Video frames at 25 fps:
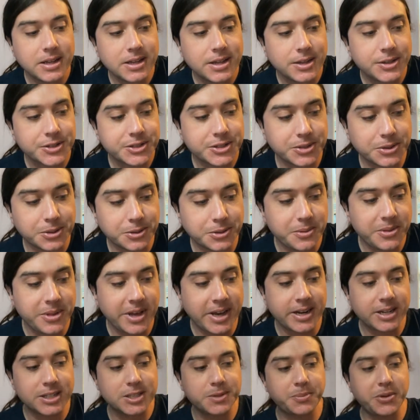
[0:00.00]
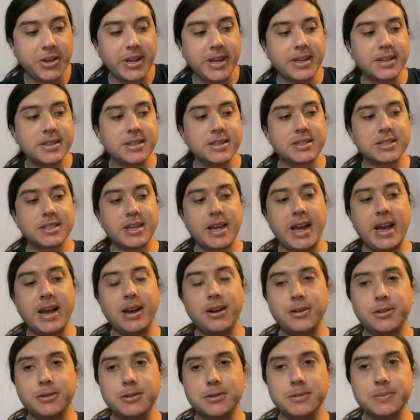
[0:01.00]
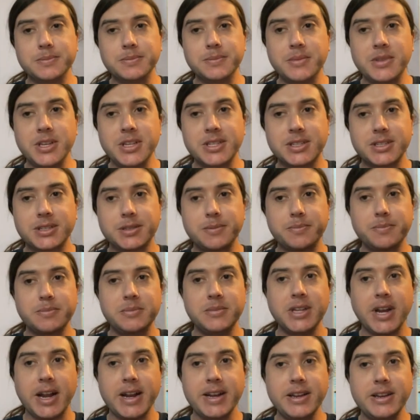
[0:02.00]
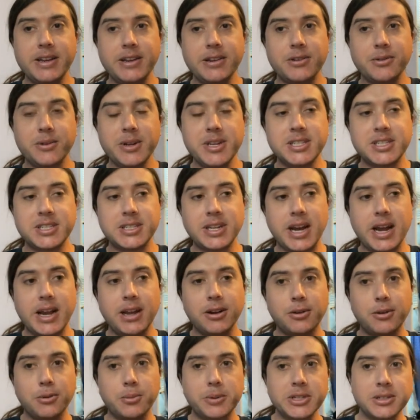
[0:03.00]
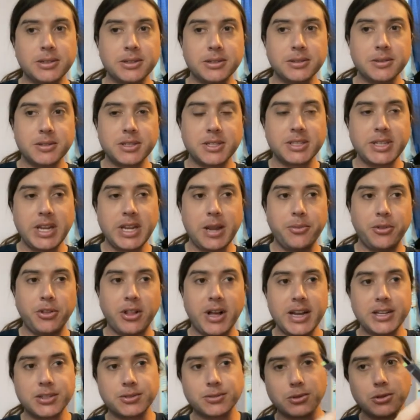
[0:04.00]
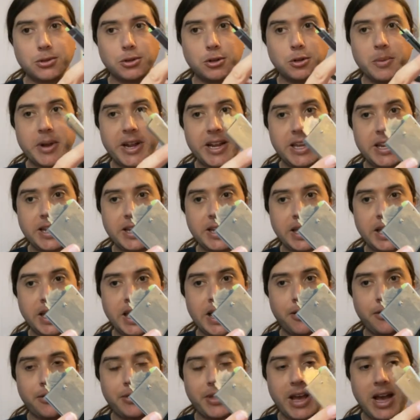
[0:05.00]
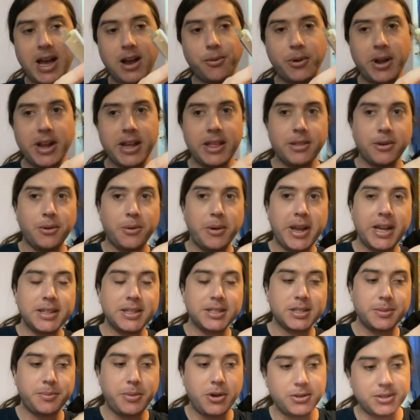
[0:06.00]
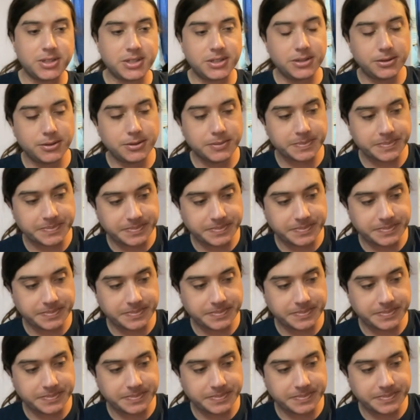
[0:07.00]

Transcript: So that explains how this 90 degree style will stabilize roll by kicking out that way the way it's supposed to.